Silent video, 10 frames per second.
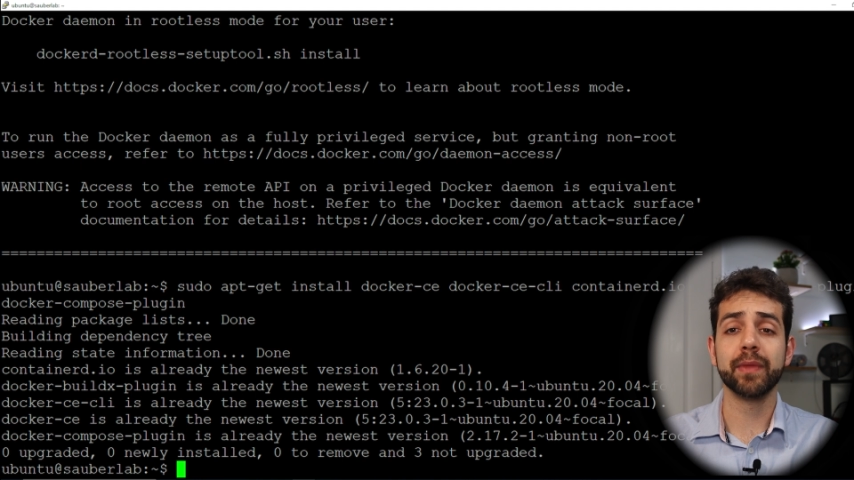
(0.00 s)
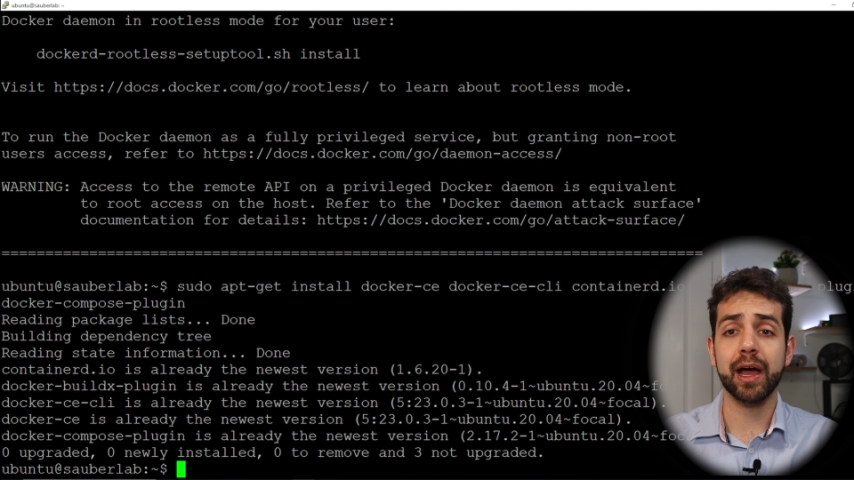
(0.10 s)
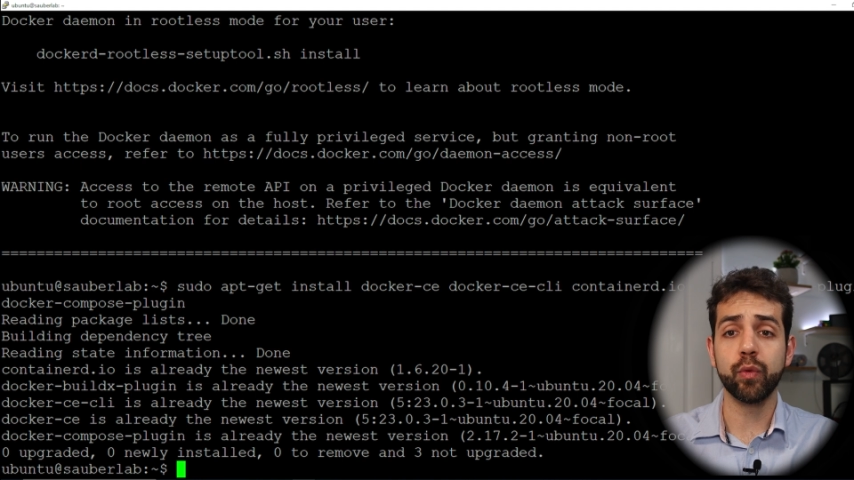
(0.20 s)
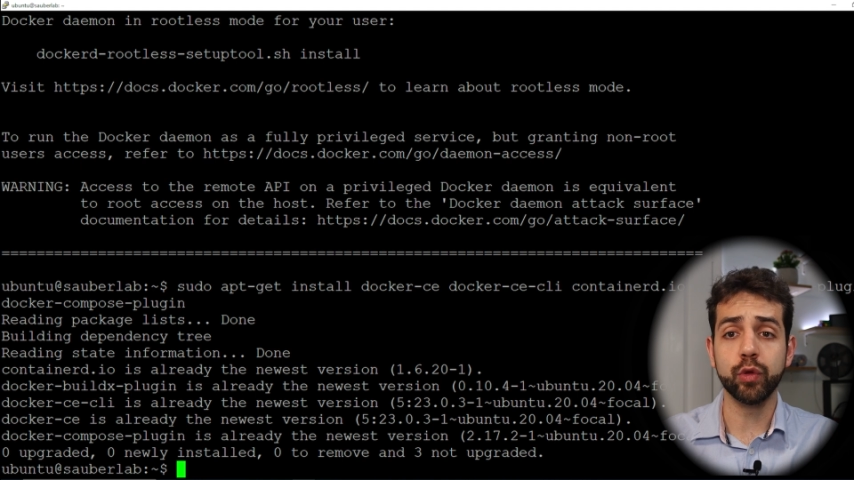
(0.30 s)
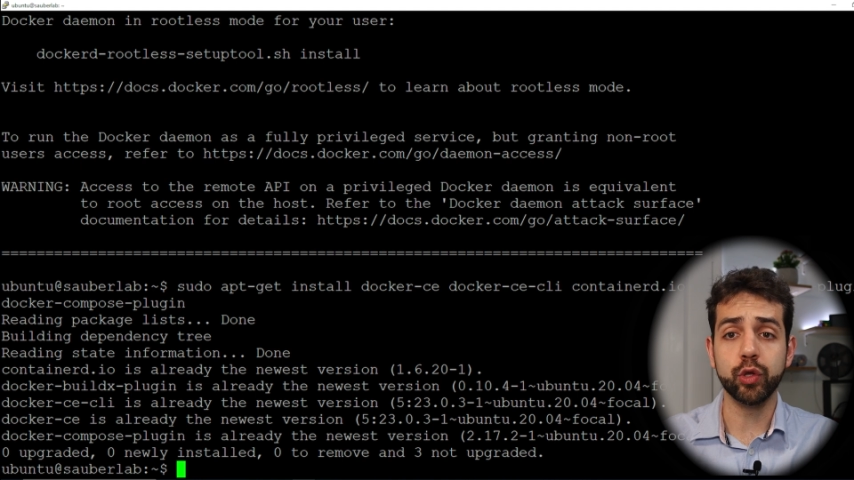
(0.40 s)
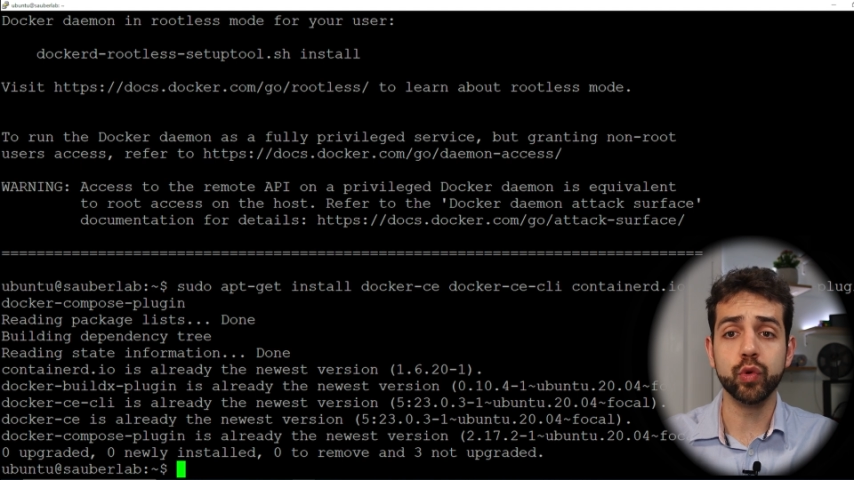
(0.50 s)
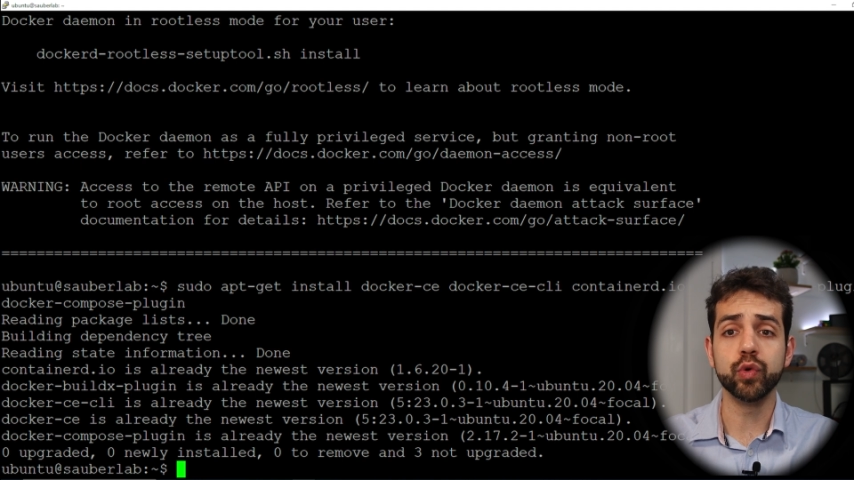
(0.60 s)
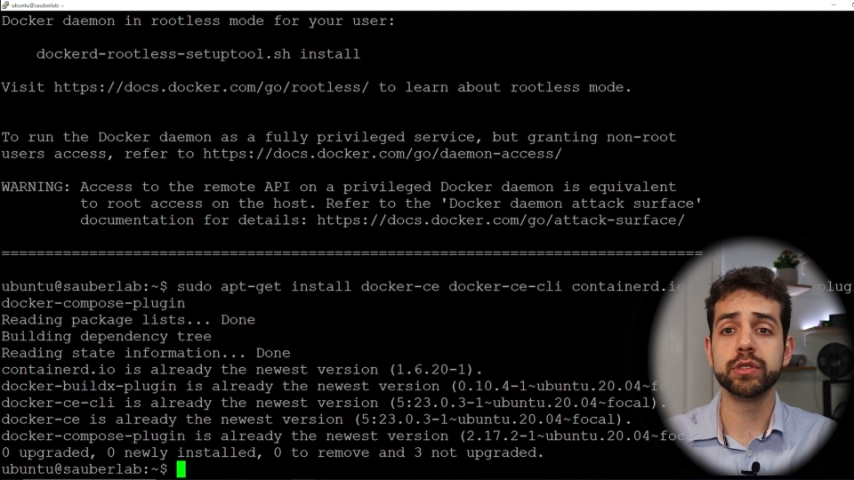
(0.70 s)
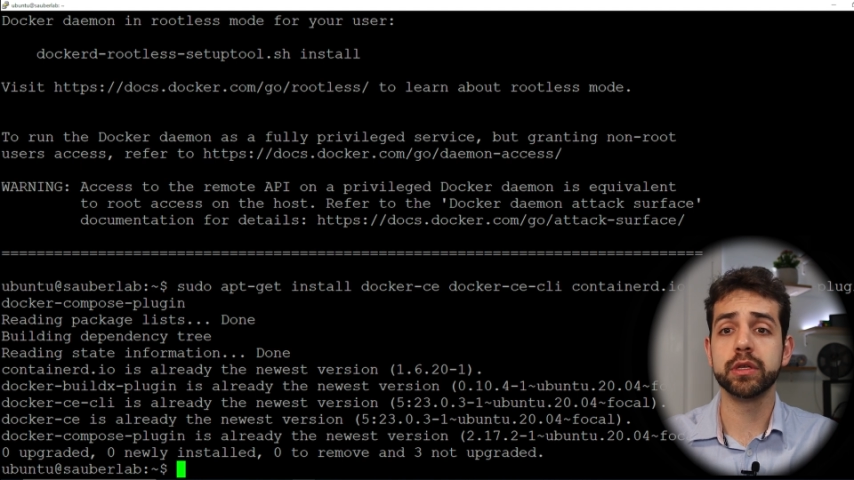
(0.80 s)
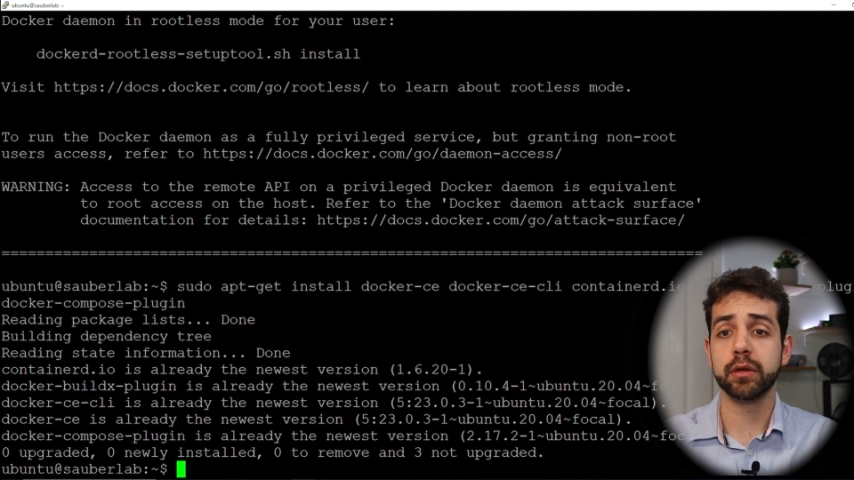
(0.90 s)
I will
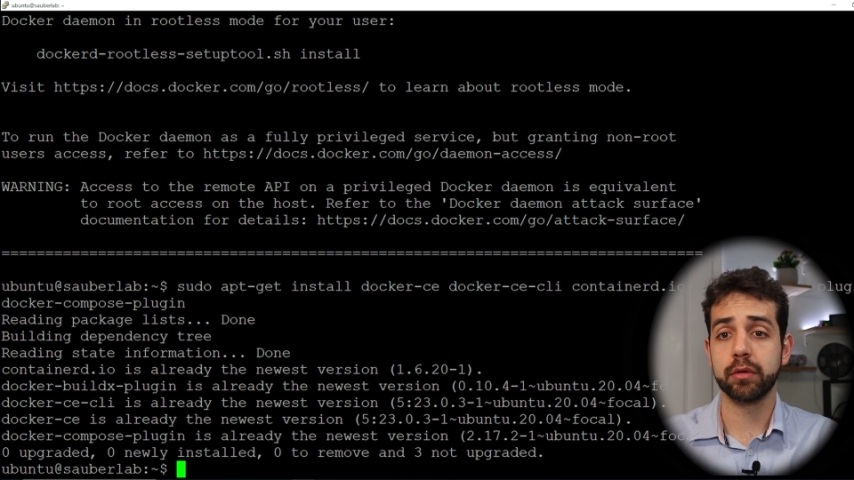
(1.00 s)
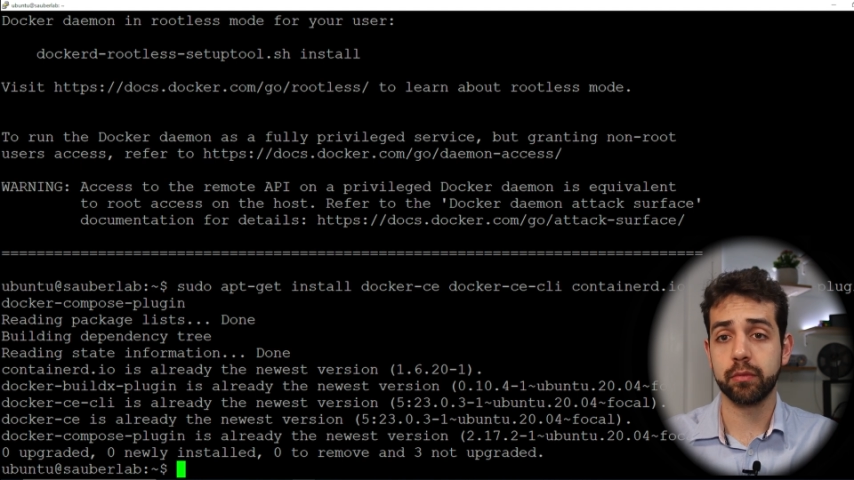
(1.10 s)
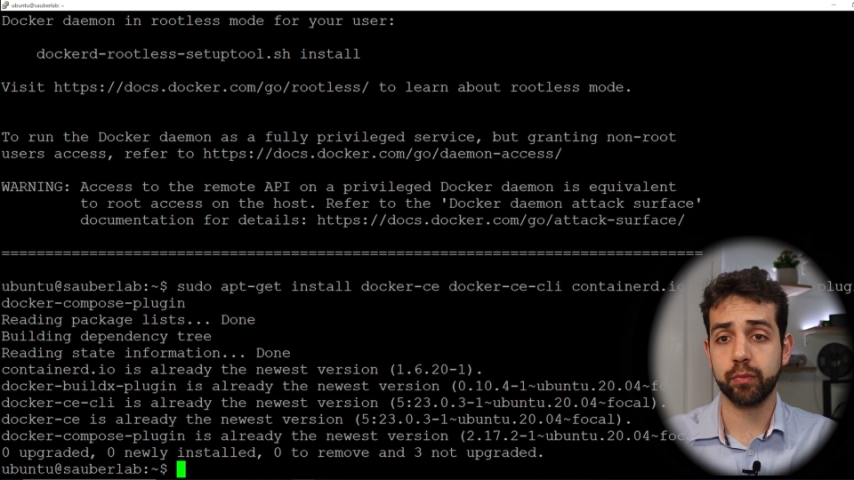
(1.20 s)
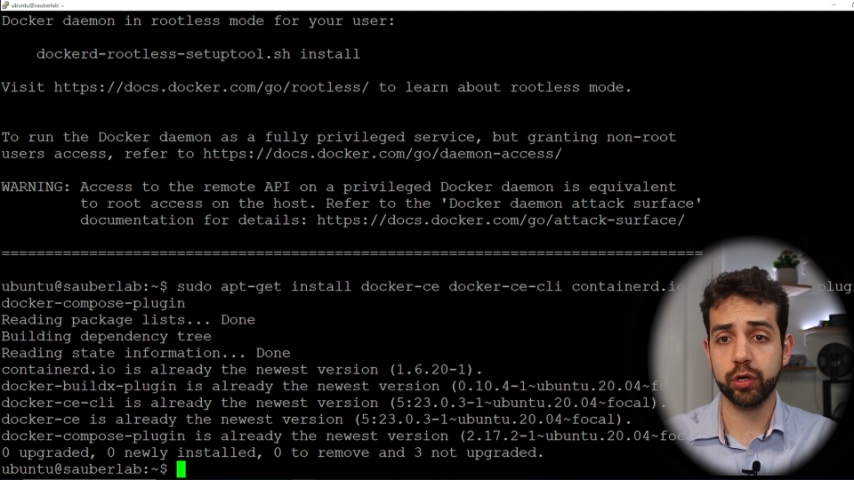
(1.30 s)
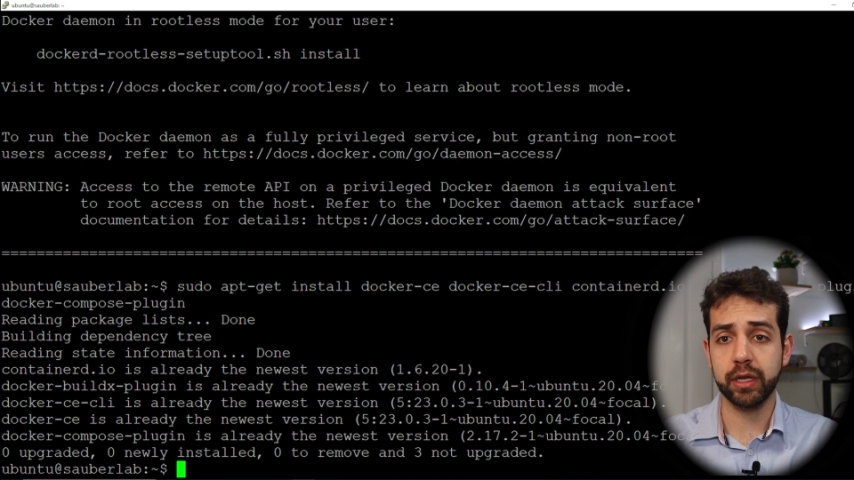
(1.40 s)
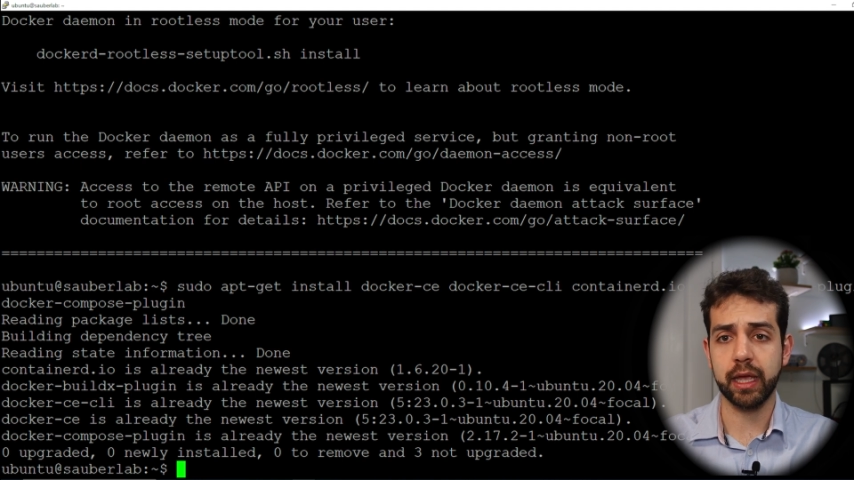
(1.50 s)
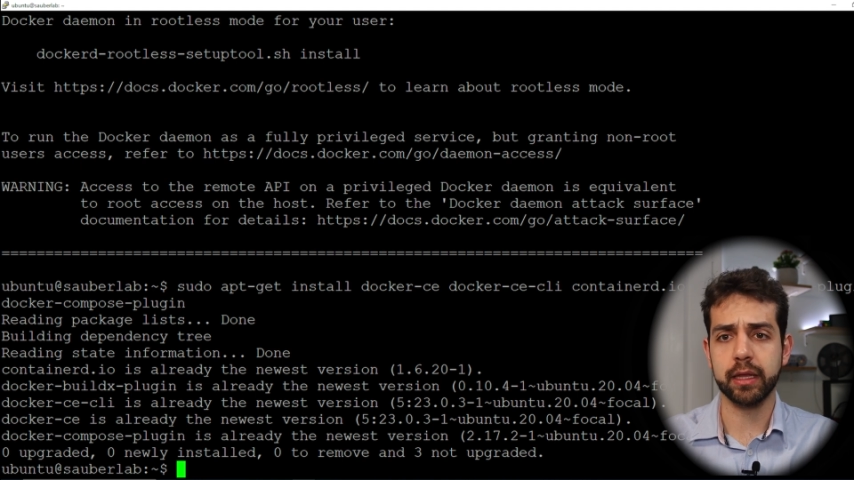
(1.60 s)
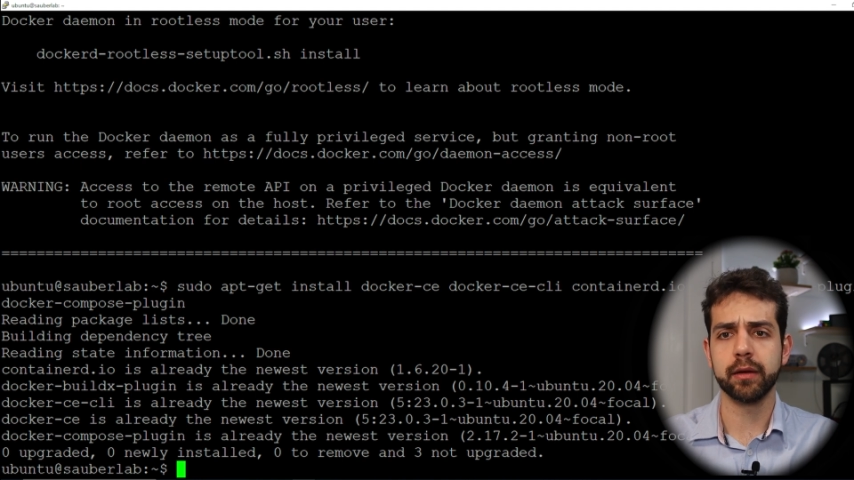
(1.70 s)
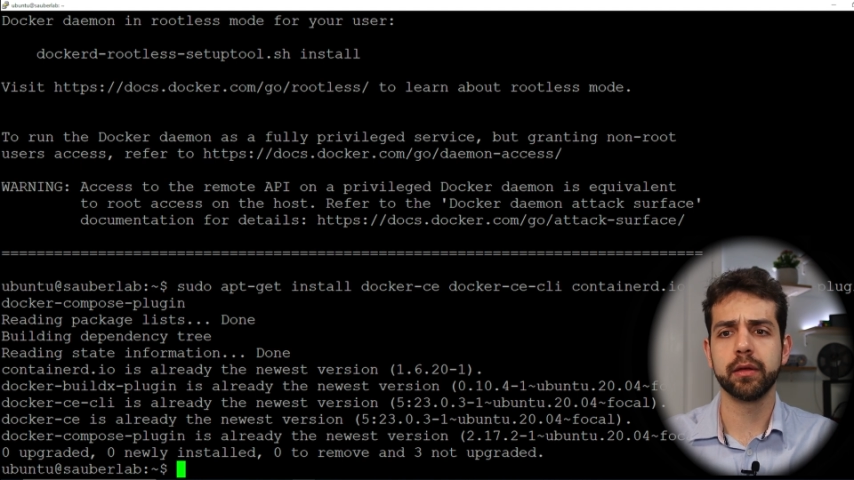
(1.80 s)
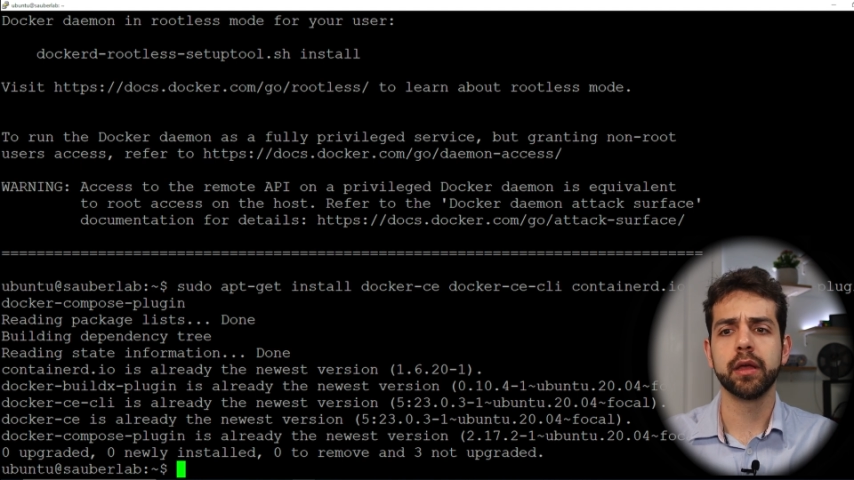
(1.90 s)
use
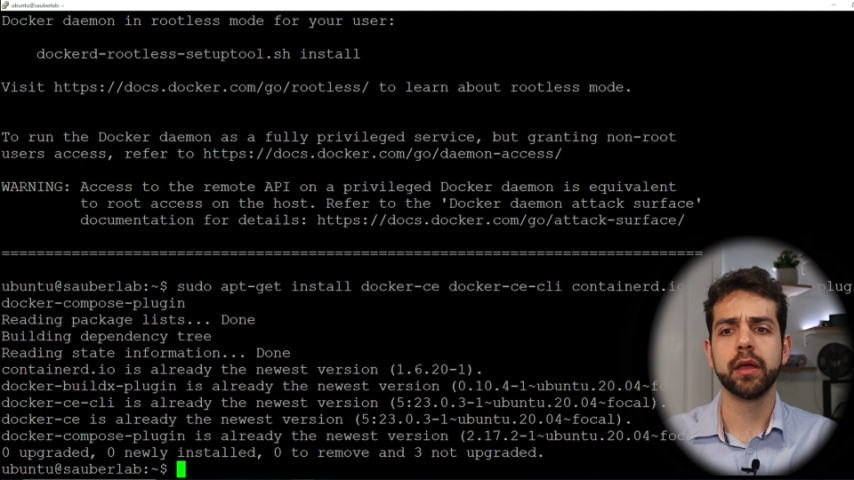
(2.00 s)
Portainer.